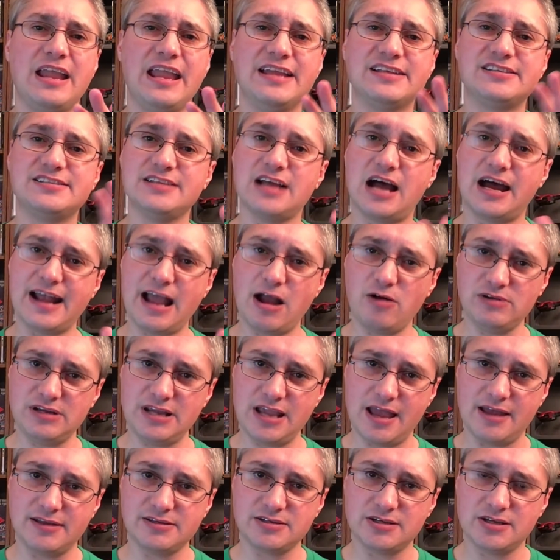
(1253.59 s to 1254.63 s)
It's not out
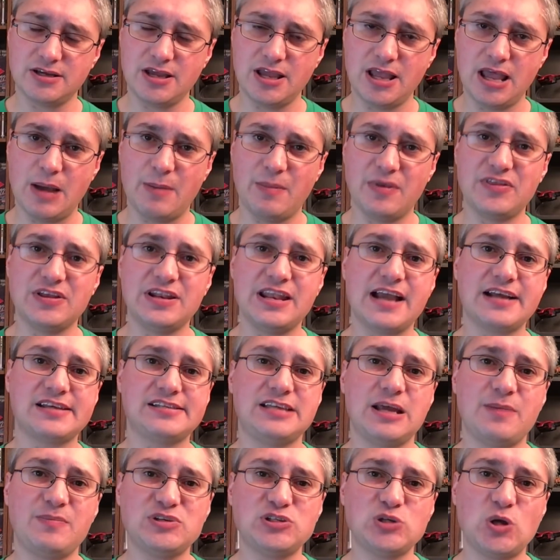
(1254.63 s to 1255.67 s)
yet, but the
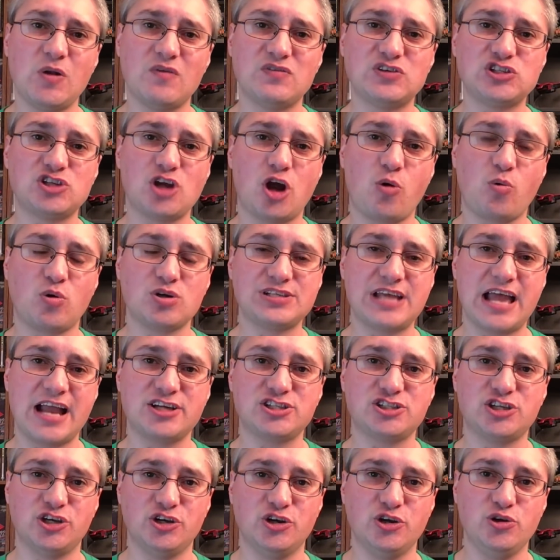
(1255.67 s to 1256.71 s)
next episode of Star Wars
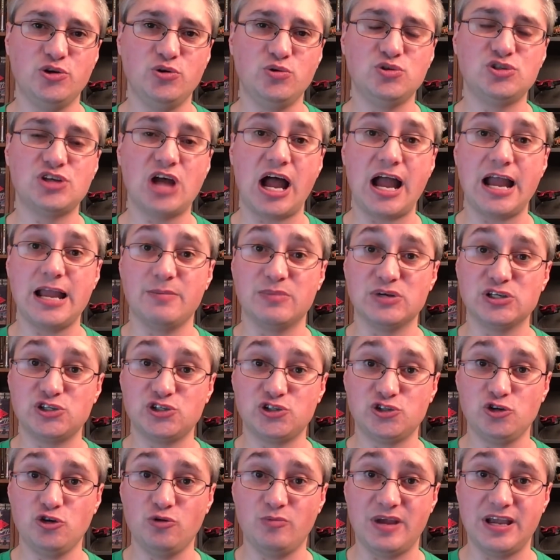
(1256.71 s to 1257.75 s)
Action News, I am
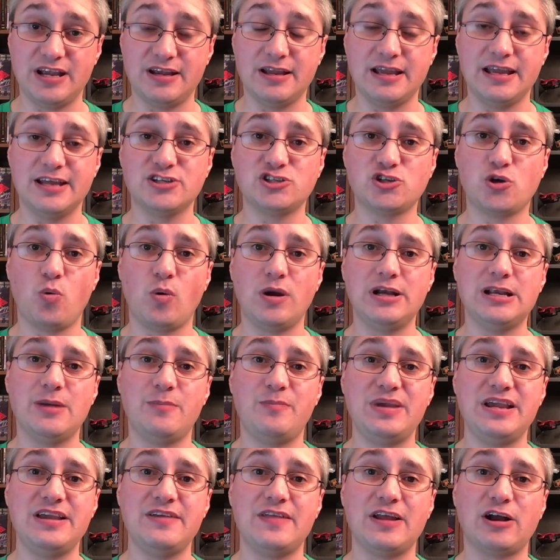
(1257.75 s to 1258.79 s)
assuming, is going to
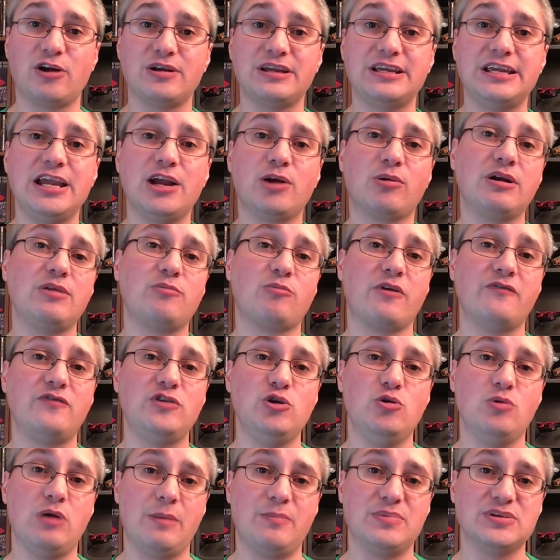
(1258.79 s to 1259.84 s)
be their
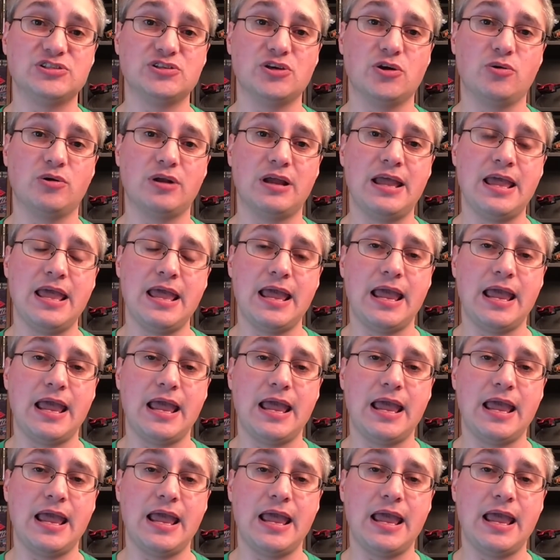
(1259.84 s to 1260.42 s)
year-in-review episode.